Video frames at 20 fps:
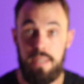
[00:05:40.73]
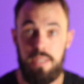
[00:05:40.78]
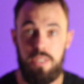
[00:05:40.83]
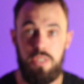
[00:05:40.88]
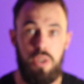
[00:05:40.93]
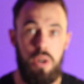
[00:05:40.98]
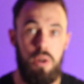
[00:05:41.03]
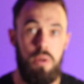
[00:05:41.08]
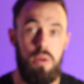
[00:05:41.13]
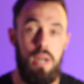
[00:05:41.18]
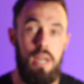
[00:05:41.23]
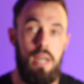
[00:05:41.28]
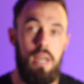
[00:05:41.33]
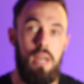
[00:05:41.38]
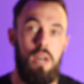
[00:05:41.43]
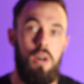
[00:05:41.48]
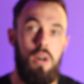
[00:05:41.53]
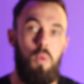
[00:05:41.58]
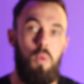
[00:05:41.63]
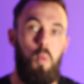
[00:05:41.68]
So
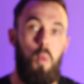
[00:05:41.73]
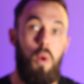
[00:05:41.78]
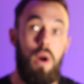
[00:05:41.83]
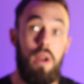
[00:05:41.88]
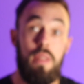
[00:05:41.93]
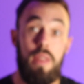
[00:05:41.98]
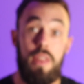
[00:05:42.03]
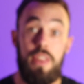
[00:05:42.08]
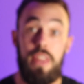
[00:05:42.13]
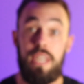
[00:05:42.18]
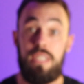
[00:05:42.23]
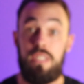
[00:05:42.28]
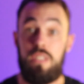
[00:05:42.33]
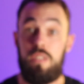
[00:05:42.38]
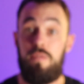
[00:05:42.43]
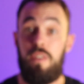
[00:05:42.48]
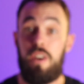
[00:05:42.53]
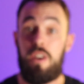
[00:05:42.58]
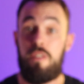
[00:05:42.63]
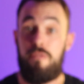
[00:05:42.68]
one of the things
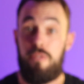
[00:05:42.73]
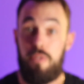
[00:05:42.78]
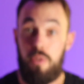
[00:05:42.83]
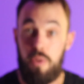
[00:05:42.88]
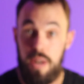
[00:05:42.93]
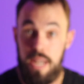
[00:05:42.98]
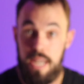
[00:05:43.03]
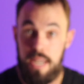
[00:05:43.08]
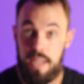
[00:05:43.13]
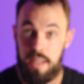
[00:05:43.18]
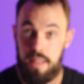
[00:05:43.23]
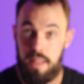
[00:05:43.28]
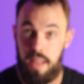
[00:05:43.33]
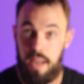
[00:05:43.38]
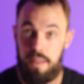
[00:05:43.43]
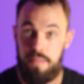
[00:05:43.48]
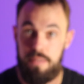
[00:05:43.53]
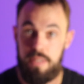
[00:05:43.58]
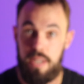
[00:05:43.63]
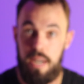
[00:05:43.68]
that's very freeing a
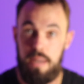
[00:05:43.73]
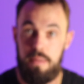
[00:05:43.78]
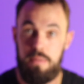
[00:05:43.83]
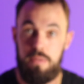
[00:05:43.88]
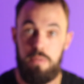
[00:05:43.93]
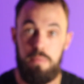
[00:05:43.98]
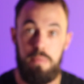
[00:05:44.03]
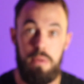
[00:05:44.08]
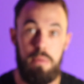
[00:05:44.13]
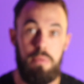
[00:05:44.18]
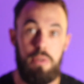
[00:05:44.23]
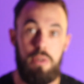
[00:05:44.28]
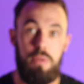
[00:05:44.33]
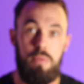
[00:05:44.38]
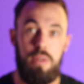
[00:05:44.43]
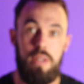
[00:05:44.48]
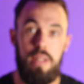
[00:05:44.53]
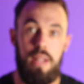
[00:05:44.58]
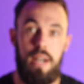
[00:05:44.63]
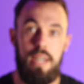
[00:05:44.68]
lot of times for people to
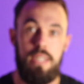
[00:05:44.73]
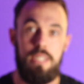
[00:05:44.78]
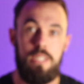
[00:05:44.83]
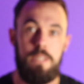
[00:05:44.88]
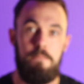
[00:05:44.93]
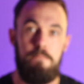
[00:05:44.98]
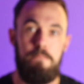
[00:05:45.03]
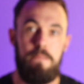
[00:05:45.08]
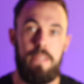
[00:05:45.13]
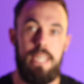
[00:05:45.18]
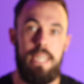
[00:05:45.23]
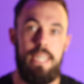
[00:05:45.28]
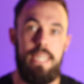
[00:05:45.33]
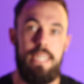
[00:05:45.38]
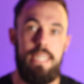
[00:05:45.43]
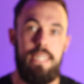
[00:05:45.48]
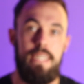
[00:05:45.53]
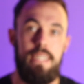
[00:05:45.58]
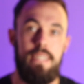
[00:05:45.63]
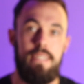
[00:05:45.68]
realize
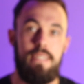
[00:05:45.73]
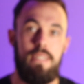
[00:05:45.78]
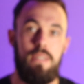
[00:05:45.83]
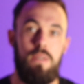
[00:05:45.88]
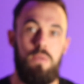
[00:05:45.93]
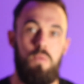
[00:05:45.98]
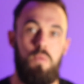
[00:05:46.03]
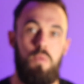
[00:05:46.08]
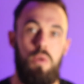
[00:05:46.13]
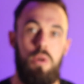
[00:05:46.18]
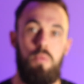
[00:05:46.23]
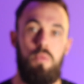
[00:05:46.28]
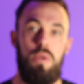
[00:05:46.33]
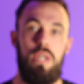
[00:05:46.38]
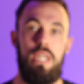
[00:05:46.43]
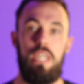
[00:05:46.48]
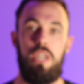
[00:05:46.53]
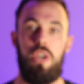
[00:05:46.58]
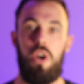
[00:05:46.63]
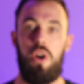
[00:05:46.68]
is when
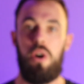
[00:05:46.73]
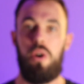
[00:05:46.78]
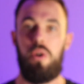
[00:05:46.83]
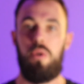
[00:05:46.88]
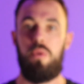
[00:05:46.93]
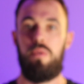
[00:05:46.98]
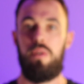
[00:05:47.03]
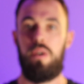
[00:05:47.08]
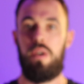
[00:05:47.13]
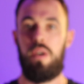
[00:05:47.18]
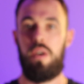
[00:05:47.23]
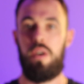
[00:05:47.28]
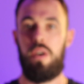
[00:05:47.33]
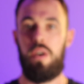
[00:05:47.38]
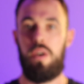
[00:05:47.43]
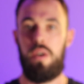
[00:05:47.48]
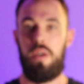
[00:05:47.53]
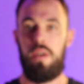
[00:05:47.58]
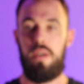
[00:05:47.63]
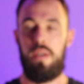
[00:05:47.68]
we go
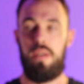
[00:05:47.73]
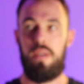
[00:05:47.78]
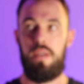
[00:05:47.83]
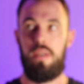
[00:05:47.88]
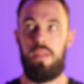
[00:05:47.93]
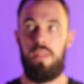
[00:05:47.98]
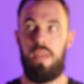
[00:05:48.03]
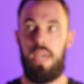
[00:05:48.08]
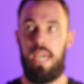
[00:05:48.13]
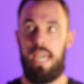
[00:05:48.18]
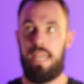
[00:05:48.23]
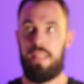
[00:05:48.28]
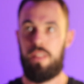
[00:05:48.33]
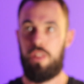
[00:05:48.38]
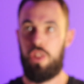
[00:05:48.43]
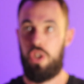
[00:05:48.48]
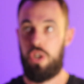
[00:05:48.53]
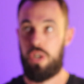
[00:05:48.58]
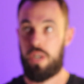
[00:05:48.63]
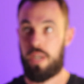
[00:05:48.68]

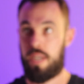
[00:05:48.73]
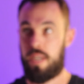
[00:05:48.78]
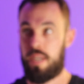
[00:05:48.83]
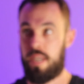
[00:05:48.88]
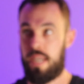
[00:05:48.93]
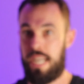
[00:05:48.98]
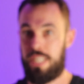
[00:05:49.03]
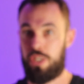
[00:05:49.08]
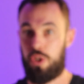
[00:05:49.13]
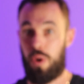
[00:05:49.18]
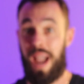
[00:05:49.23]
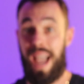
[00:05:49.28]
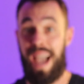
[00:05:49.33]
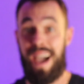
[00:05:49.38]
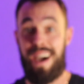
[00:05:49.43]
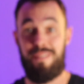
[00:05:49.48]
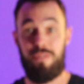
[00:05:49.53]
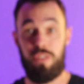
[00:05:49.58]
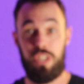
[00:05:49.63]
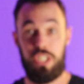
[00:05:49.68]
and look at your
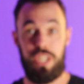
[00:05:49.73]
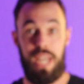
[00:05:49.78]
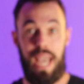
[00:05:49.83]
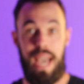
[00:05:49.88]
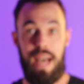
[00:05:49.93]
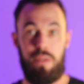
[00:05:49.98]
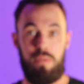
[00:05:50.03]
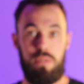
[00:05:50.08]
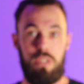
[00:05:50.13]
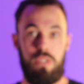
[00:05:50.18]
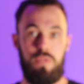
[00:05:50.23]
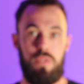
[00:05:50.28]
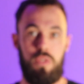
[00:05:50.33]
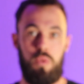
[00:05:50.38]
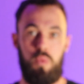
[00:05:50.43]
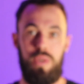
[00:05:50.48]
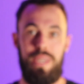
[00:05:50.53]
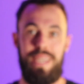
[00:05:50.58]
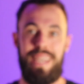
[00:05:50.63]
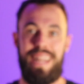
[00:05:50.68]
average calories for
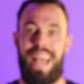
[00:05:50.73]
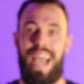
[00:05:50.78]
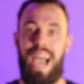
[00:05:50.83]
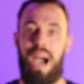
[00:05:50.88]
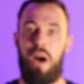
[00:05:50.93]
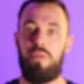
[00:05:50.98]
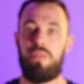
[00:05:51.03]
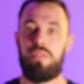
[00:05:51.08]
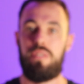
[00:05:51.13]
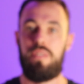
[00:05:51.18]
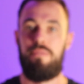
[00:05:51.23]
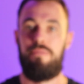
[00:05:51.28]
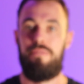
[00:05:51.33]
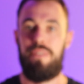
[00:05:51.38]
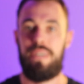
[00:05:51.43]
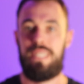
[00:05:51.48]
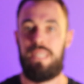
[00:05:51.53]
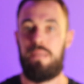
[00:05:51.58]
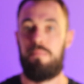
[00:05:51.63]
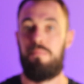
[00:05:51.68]
the week and how it is
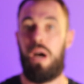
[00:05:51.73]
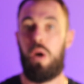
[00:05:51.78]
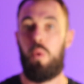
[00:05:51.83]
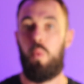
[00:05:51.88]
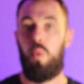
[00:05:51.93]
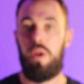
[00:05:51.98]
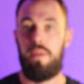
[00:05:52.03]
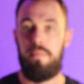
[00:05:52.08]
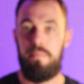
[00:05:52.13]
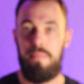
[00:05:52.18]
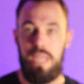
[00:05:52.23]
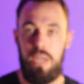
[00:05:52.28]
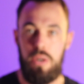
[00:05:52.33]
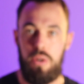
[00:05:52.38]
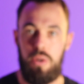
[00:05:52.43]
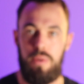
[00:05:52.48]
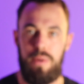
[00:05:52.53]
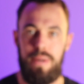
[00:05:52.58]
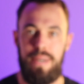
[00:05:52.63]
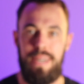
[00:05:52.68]
affected by one
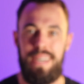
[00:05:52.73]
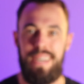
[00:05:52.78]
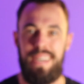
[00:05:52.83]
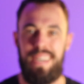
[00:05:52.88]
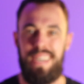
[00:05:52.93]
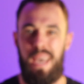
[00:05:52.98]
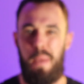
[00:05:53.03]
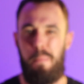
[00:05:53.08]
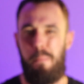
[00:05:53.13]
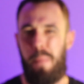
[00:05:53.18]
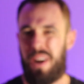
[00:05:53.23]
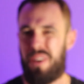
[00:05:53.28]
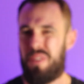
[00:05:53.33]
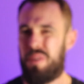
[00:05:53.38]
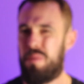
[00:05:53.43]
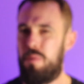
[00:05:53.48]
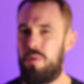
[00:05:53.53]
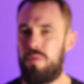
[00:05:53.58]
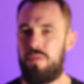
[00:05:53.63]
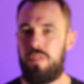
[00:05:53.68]
meal, it
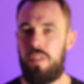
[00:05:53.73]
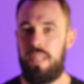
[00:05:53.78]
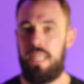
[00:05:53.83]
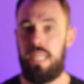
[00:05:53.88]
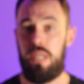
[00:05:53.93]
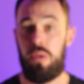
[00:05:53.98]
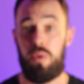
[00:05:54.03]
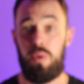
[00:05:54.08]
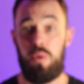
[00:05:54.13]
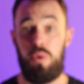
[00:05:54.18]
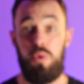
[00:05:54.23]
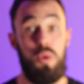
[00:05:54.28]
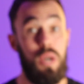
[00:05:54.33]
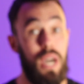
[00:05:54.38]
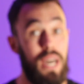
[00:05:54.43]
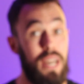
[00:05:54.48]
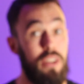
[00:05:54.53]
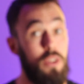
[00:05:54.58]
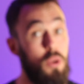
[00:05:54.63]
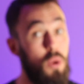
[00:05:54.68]
barely moves the needle. You
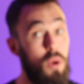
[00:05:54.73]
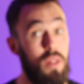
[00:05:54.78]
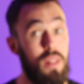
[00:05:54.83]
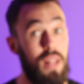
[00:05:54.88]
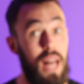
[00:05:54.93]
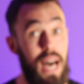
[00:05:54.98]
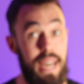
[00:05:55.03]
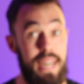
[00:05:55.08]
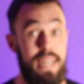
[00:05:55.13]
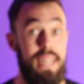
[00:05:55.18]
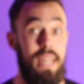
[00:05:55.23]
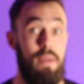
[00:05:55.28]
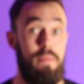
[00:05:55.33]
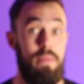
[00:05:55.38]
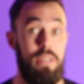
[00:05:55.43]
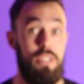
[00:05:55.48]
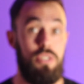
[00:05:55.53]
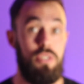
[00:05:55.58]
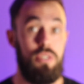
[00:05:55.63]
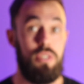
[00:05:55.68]
got to do a lot of
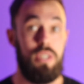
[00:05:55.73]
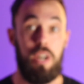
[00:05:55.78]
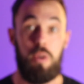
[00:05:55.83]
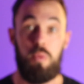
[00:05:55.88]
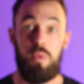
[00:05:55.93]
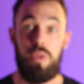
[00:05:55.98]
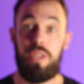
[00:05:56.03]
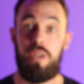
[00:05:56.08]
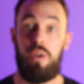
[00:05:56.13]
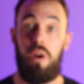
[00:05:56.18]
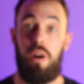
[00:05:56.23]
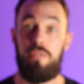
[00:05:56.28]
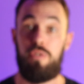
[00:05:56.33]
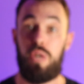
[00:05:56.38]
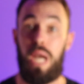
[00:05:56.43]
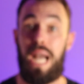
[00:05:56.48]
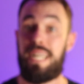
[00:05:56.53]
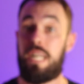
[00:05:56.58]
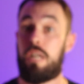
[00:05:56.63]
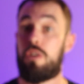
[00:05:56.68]
damage. You got to really go off
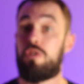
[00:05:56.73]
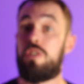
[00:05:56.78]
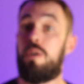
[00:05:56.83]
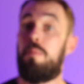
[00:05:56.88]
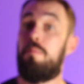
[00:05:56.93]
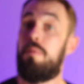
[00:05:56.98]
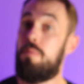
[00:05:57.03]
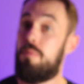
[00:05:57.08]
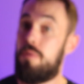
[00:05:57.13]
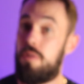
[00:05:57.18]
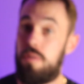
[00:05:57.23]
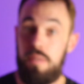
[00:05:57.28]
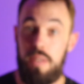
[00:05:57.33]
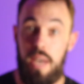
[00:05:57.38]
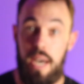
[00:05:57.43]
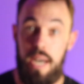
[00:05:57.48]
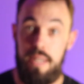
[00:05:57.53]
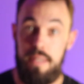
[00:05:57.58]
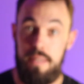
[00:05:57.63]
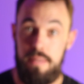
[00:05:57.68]
track. Now, some people do
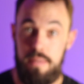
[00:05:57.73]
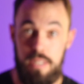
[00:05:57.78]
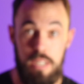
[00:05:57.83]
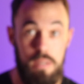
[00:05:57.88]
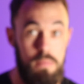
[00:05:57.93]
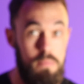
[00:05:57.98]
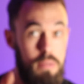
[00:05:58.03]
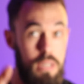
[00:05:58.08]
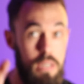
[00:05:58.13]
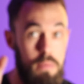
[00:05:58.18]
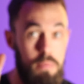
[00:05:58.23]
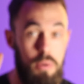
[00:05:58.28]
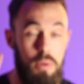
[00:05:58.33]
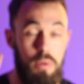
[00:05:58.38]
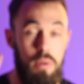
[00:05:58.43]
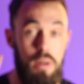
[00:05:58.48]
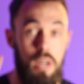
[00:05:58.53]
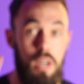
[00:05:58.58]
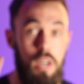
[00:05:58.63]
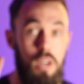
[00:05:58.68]
that. Some
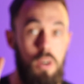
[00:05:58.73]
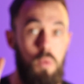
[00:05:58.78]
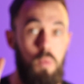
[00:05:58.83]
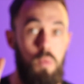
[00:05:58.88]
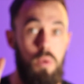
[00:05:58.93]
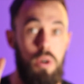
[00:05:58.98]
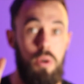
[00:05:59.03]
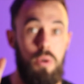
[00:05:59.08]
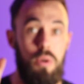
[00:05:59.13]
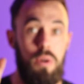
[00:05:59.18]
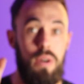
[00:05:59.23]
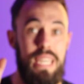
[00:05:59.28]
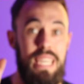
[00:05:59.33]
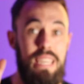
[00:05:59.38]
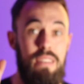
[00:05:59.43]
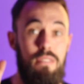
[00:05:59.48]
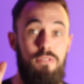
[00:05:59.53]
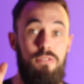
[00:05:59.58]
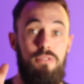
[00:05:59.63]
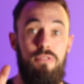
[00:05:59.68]
people will
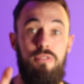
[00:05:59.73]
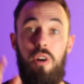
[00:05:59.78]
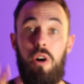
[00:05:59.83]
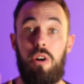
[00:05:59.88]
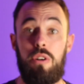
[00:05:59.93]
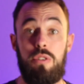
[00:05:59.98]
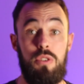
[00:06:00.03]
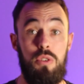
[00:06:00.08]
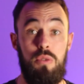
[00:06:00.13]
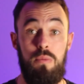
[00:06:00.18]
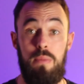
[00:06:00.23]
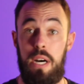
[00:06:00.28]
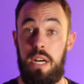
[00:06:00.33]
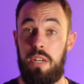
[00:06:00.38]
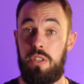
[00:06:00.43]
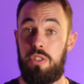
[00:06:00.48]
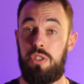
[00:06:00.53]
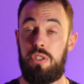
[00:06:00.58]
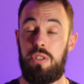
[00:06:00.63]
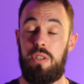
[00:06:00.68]
eat far too
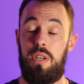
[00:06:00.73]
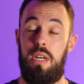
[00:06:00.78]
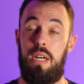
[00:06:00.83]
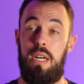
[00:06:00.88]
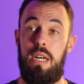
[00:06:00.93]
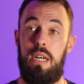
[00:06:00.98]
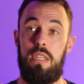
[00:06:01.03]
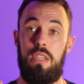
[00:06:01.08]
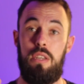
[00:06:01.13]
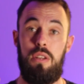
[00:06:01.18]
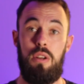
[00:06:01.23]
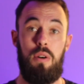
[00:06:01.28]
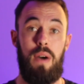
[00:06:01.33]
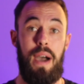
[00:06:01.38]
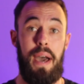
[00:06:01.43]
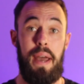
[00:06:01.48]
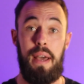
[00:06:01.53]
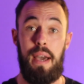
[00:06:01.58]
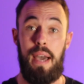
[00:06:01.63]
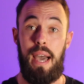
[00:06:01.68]
much, out
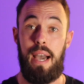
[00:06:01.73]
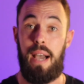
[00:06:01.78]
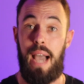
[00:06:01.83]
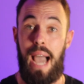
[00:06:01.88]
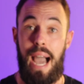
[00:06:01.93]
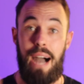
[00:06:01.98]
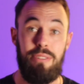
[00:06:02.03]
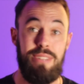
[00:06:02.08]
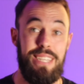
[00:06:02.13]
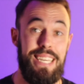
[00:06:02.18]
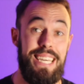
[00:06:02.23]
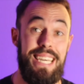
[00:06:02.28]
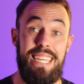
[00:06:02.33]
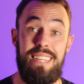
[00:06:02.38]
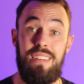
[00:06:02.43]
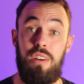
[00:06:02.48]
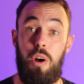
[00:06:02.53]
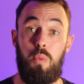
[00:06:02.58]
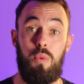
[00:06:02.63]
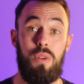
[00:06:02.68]
to
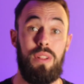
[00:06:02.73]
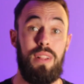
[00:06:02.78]
eat, not